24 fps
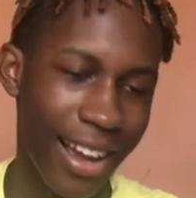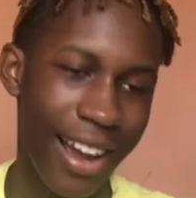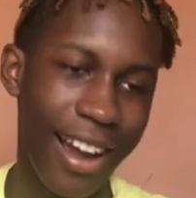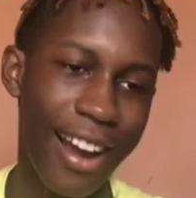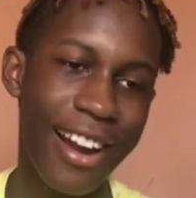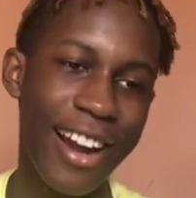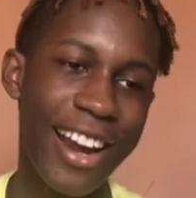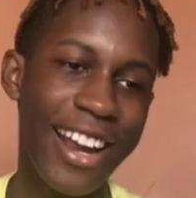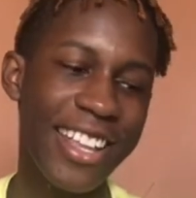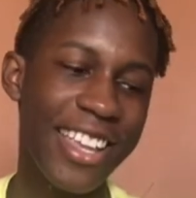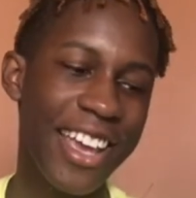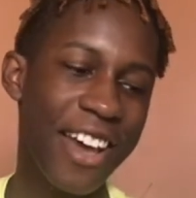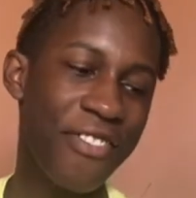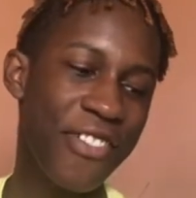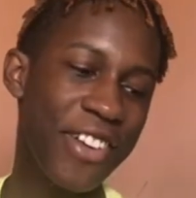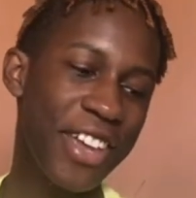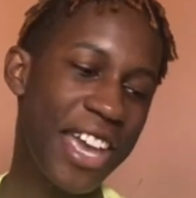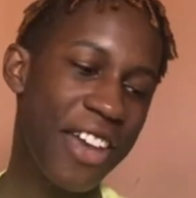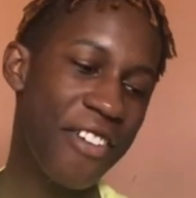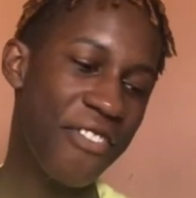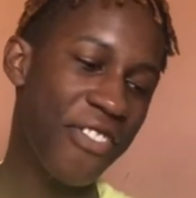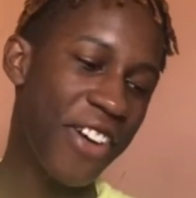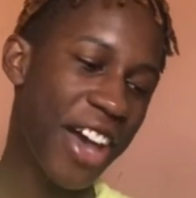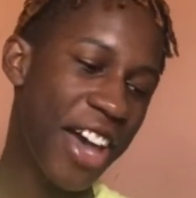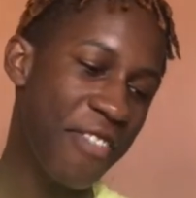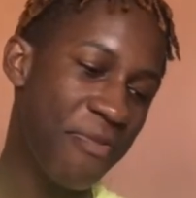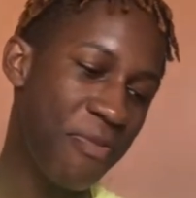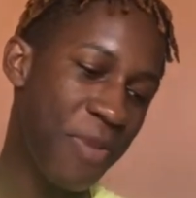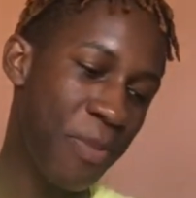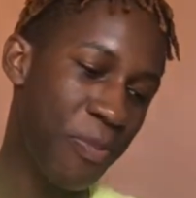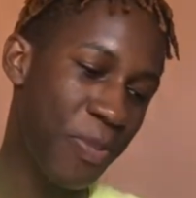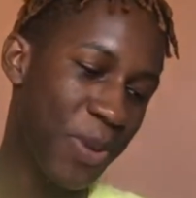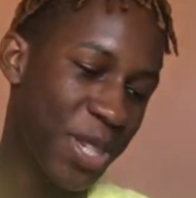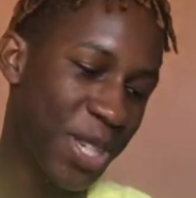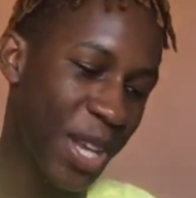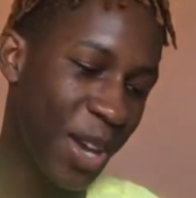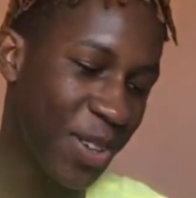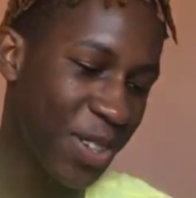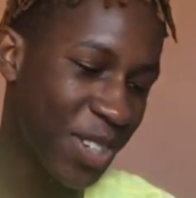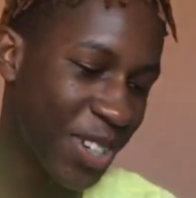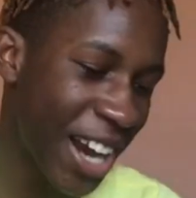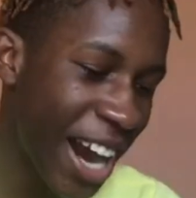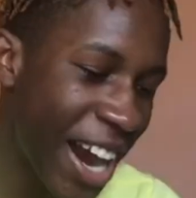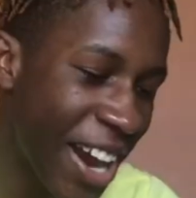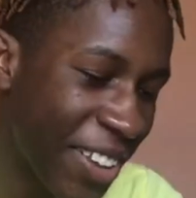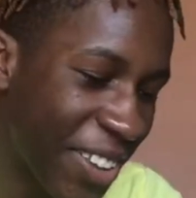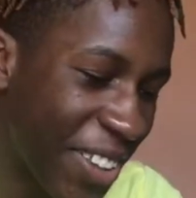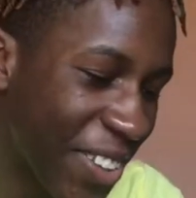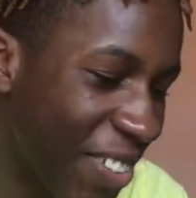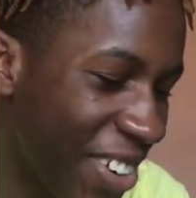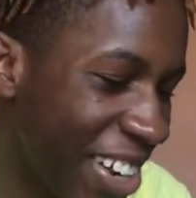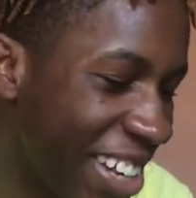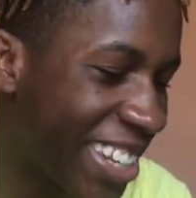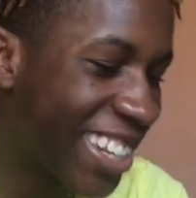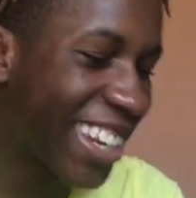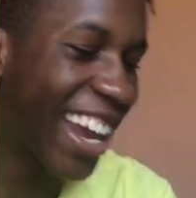Alright, you have to get 5 people subscribe to my